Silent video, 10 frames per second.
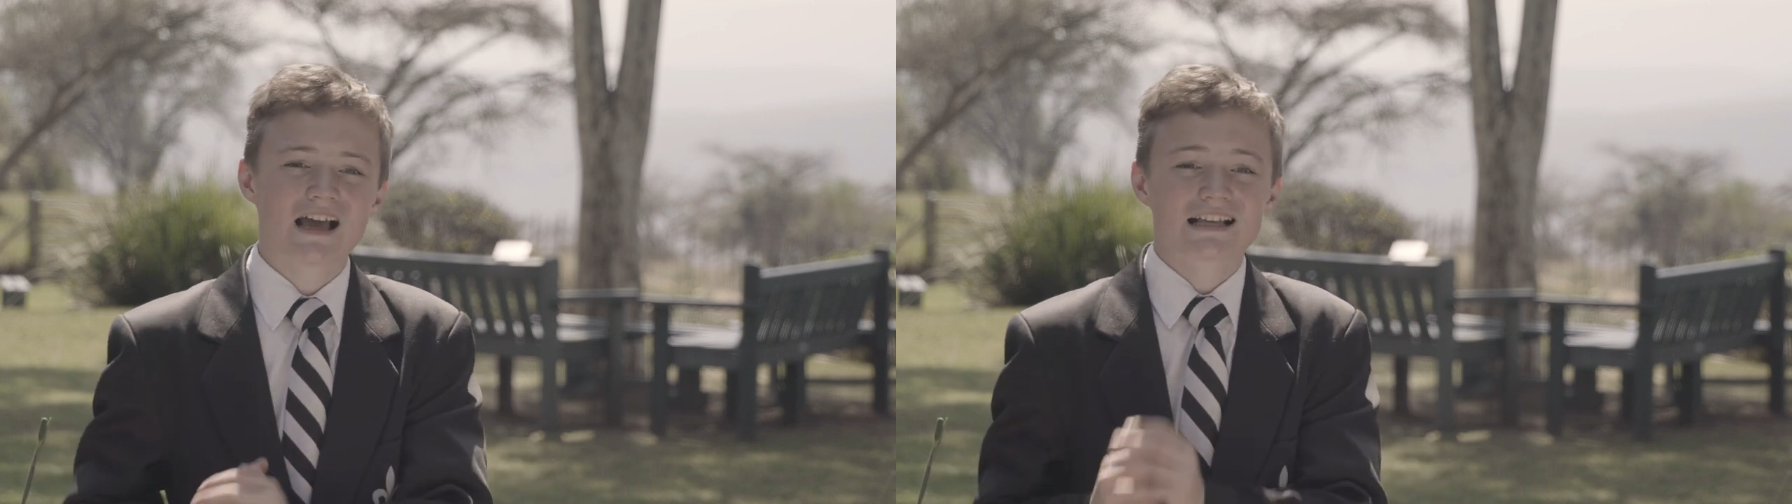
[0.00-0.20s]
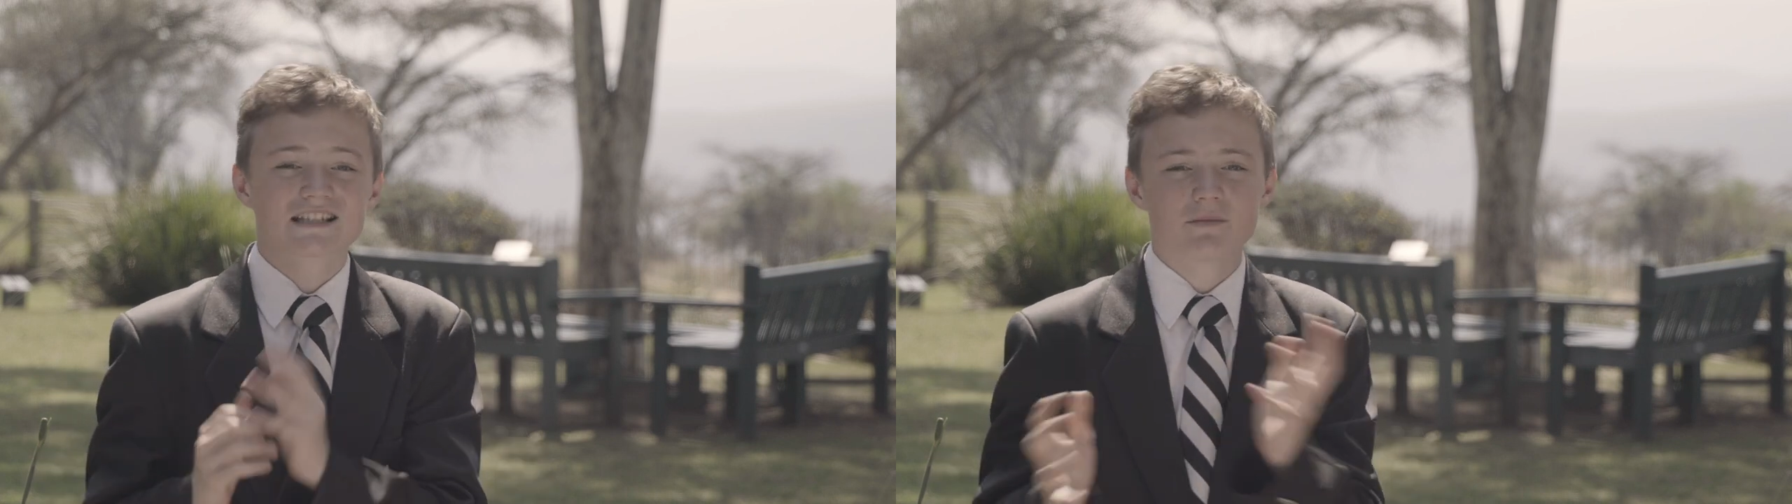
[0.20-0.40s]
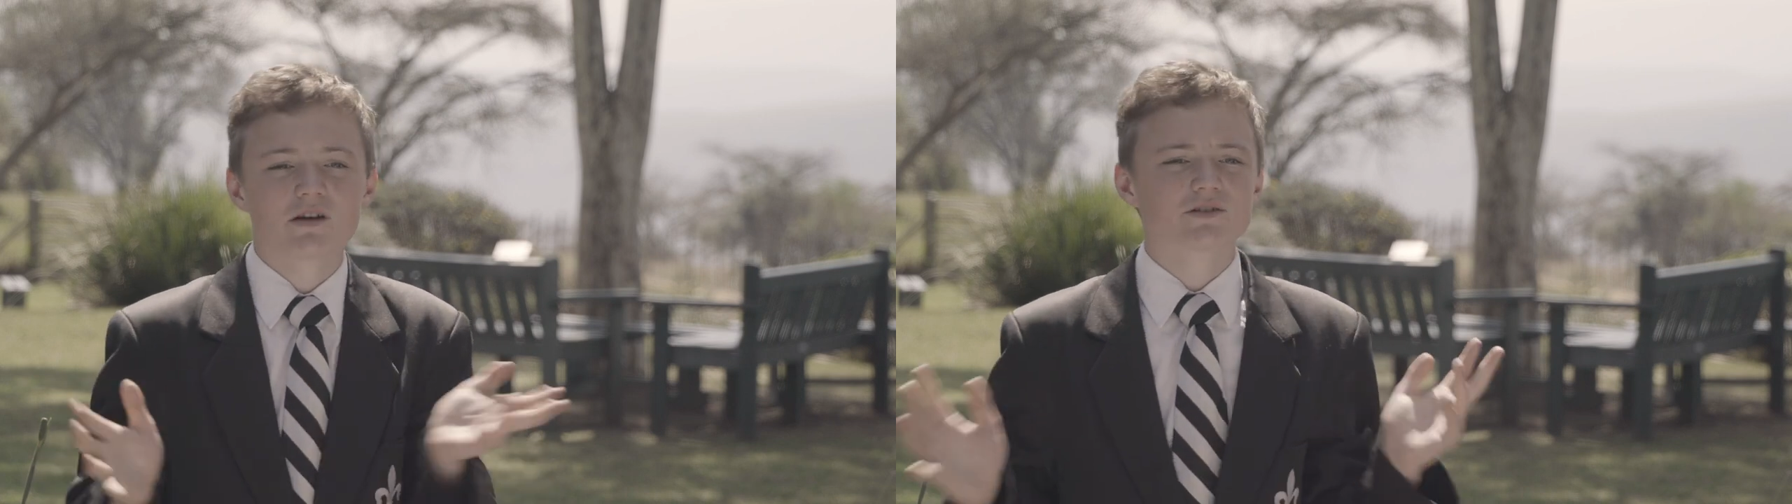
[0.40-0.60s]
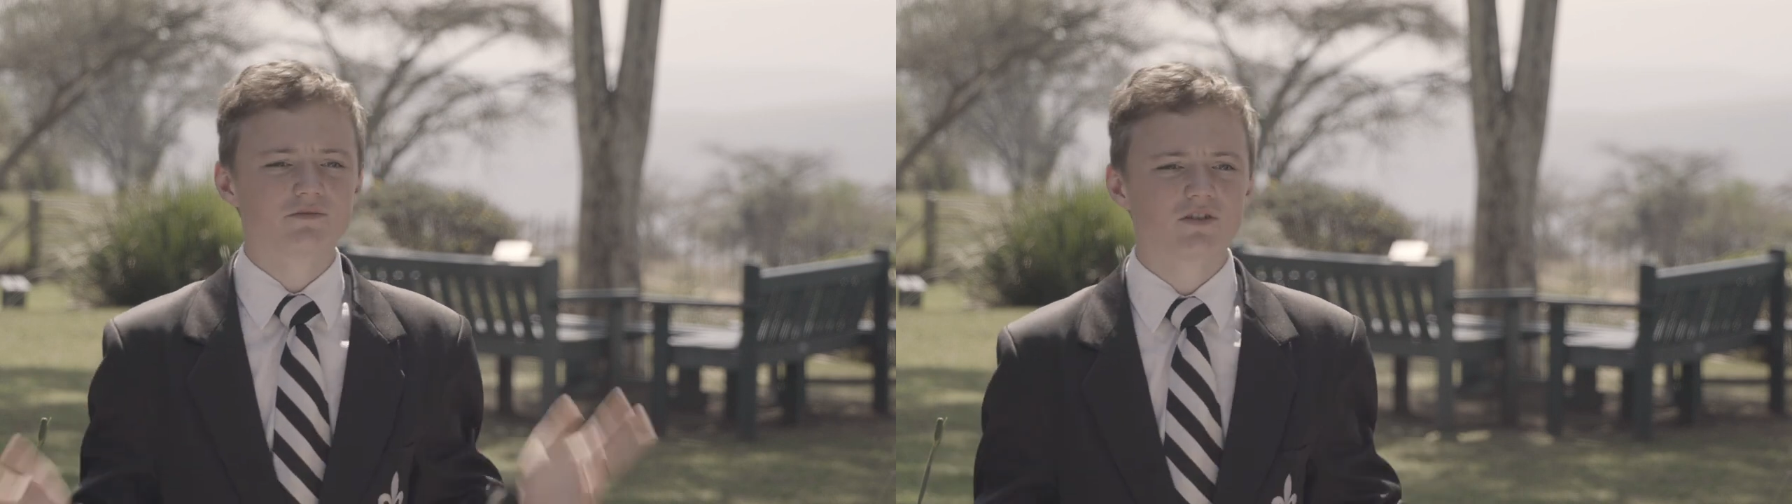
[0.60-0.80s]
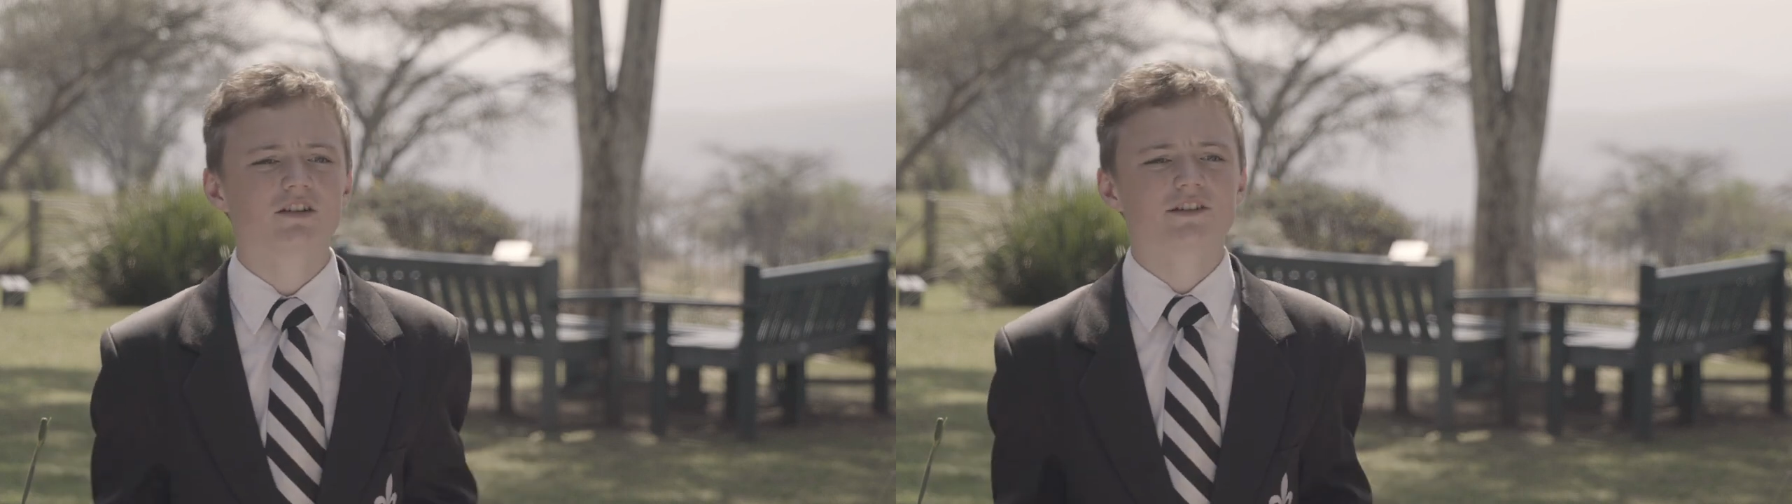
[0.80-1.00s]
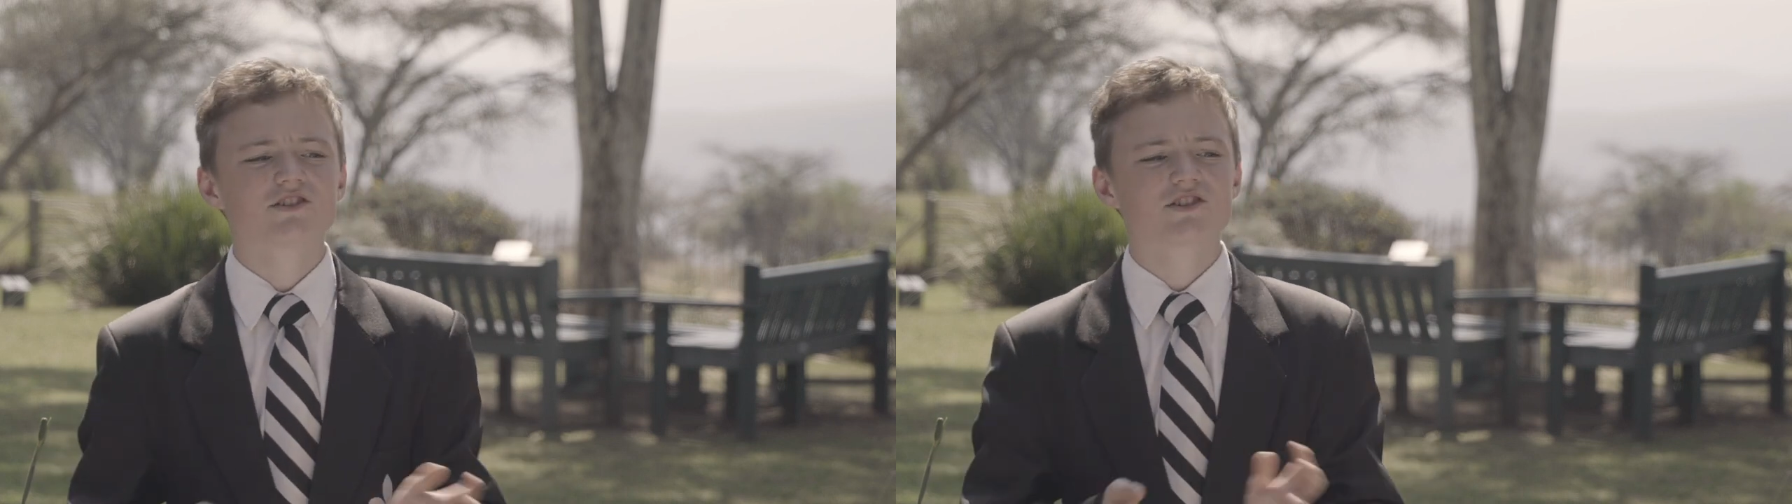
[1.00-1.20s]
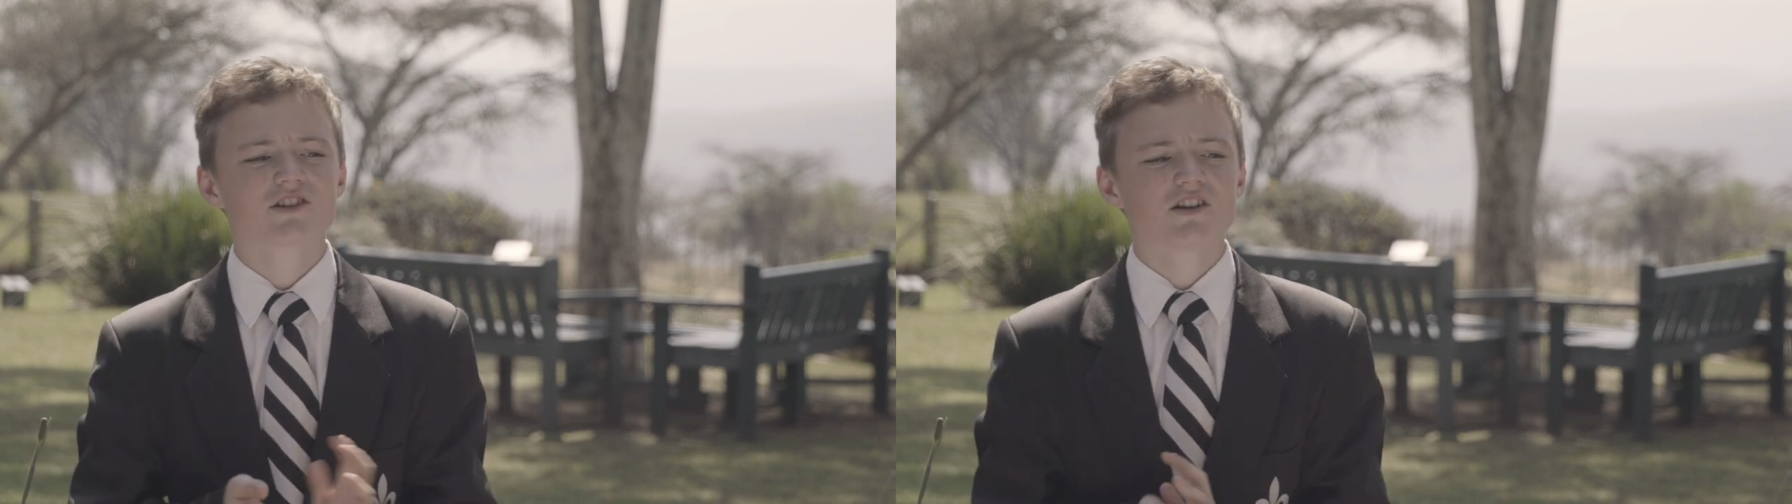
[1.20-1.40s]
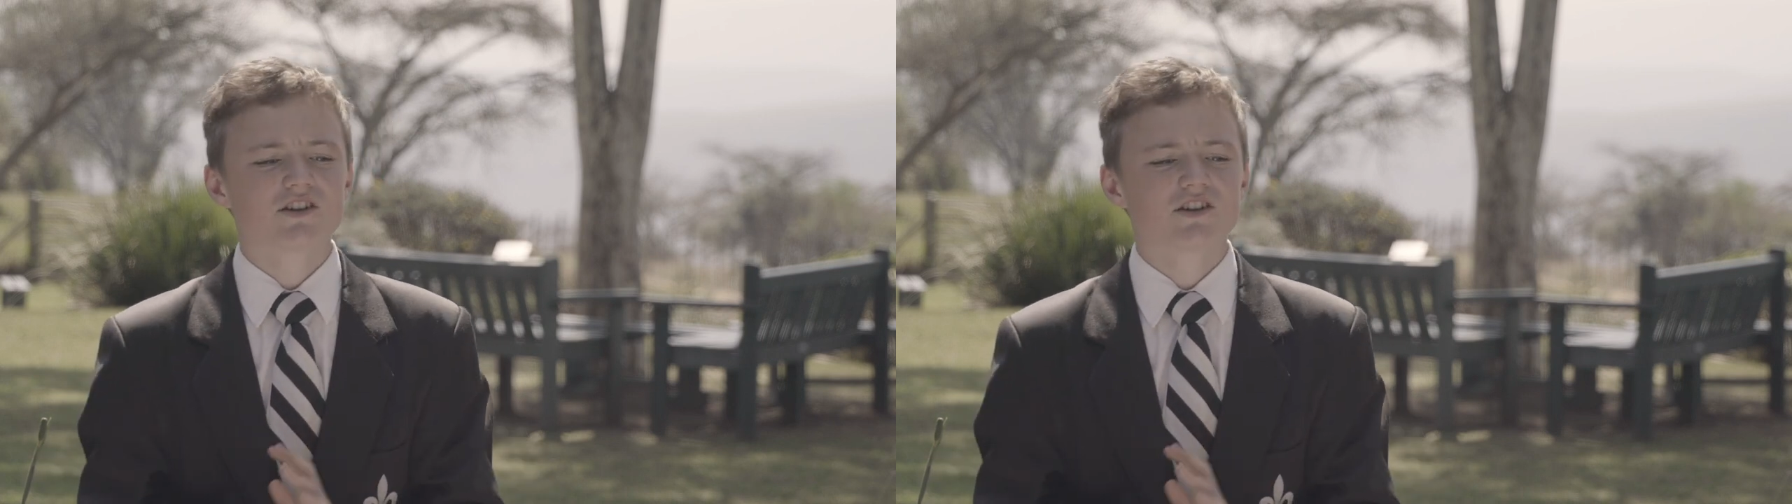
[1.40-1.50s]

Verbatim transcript: vast amount of knowledge